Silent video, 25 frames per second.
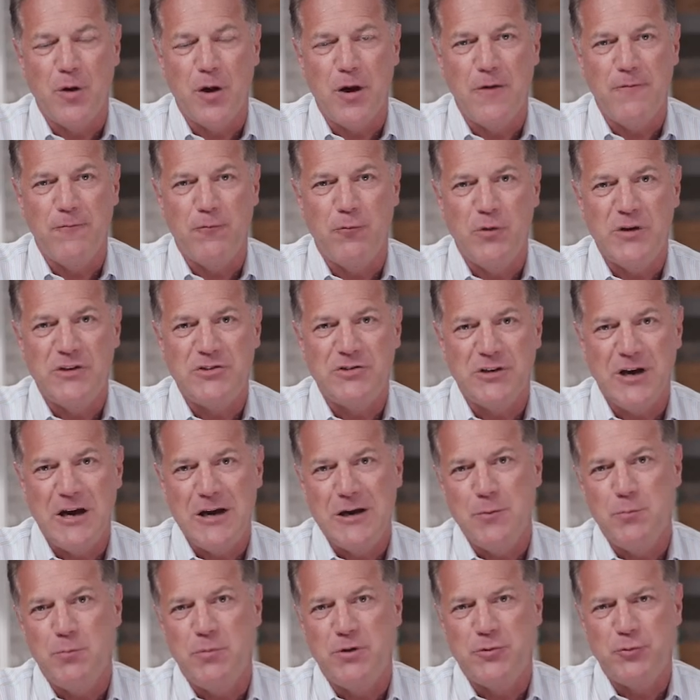if we
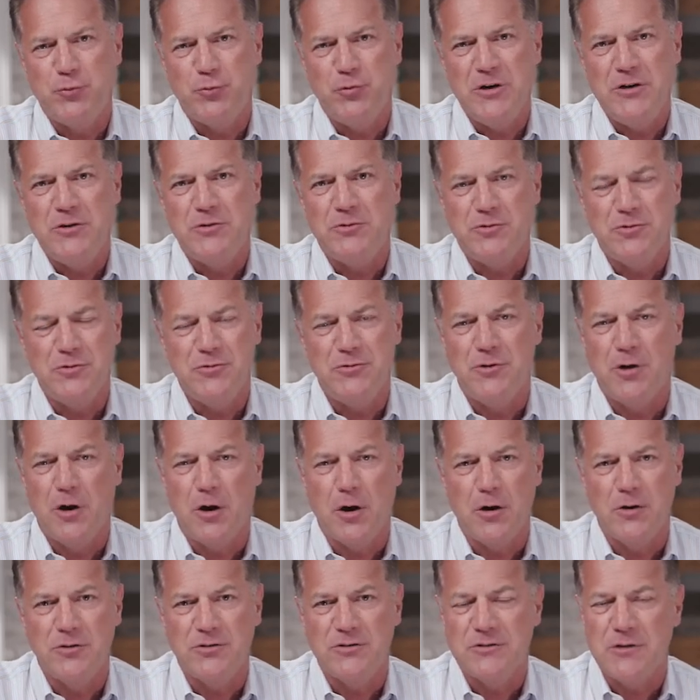chain him between two
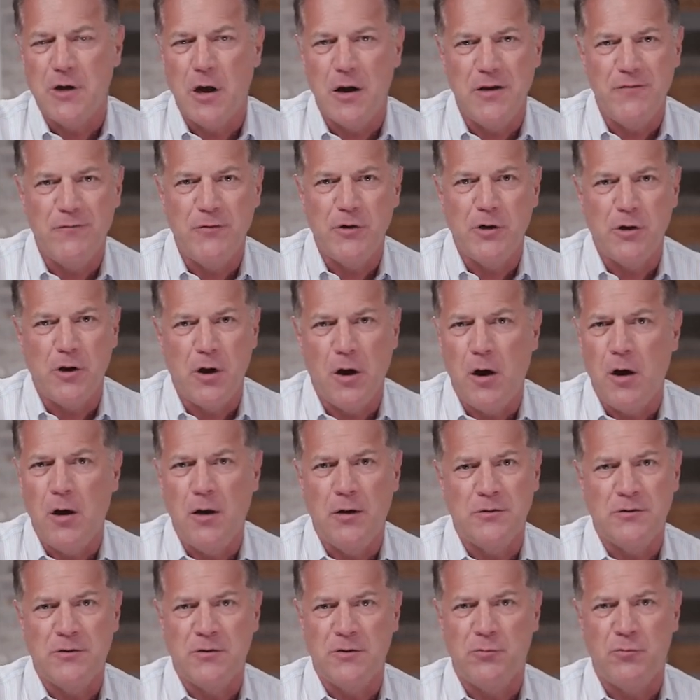guards, not even
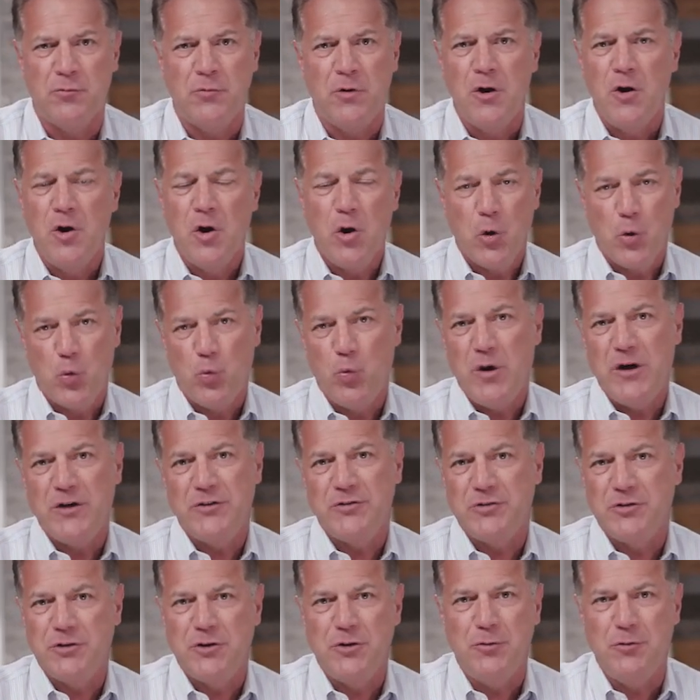God can
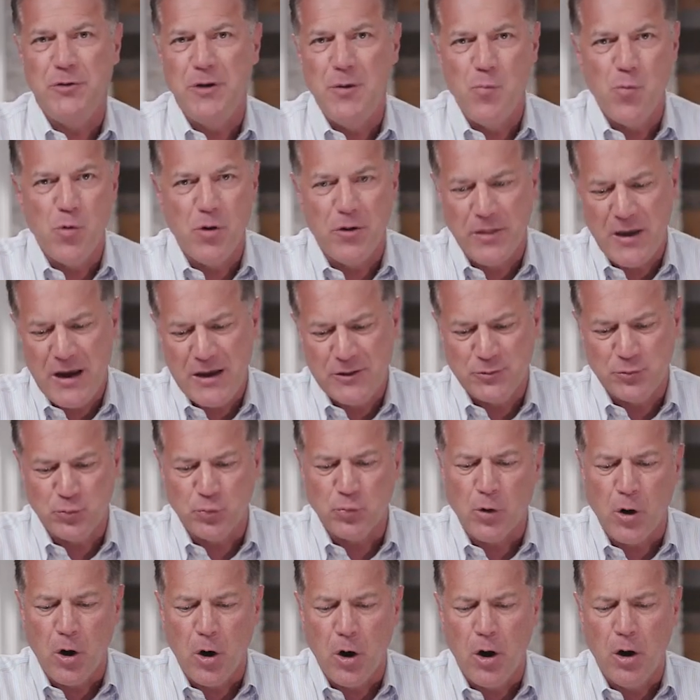rescue him. Well, that's
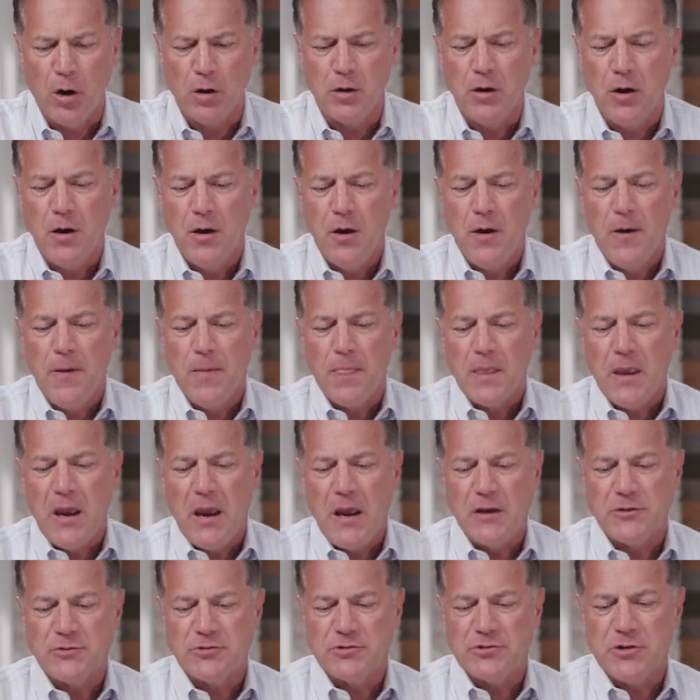wrong.
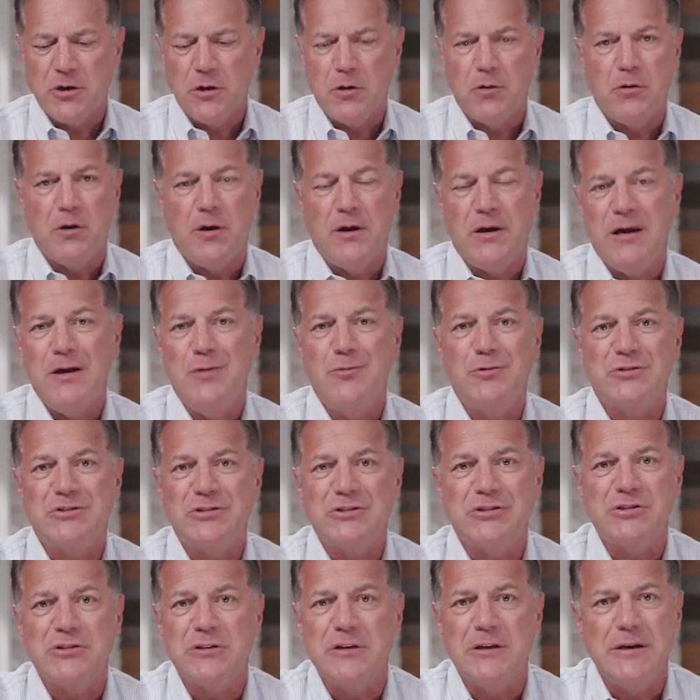And so he was
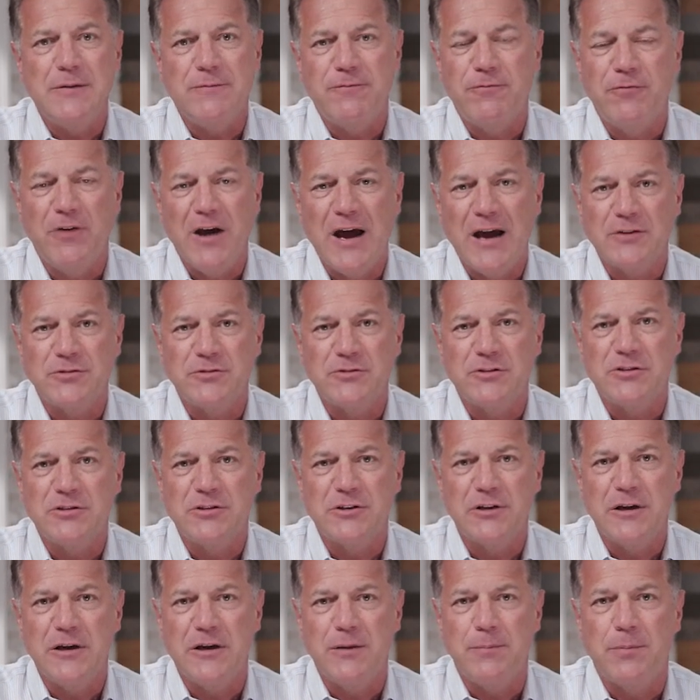asleep, fast
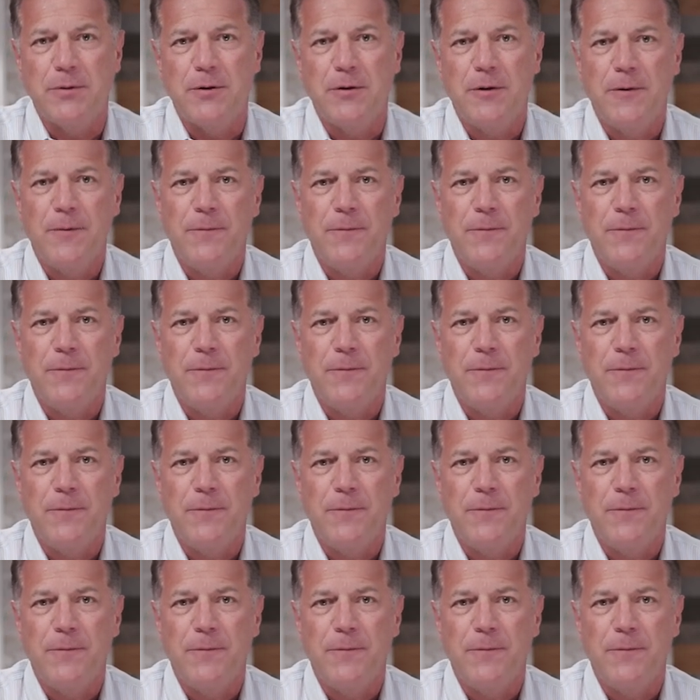asleep.